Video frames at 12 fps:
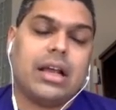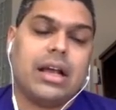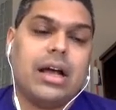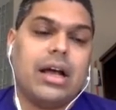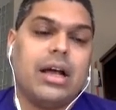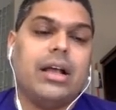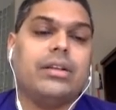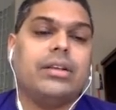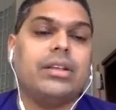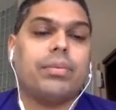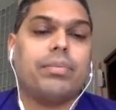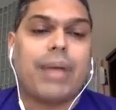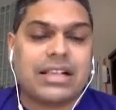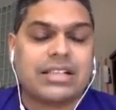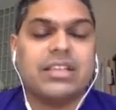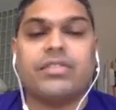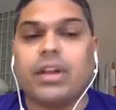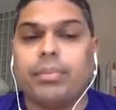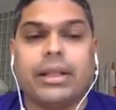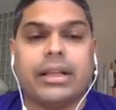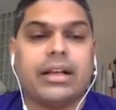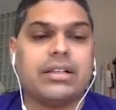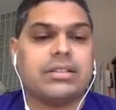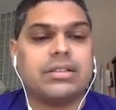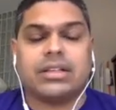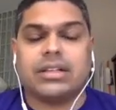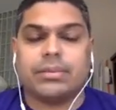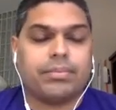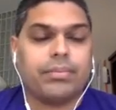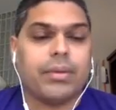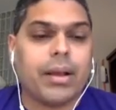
uh, you know, passive replicas that are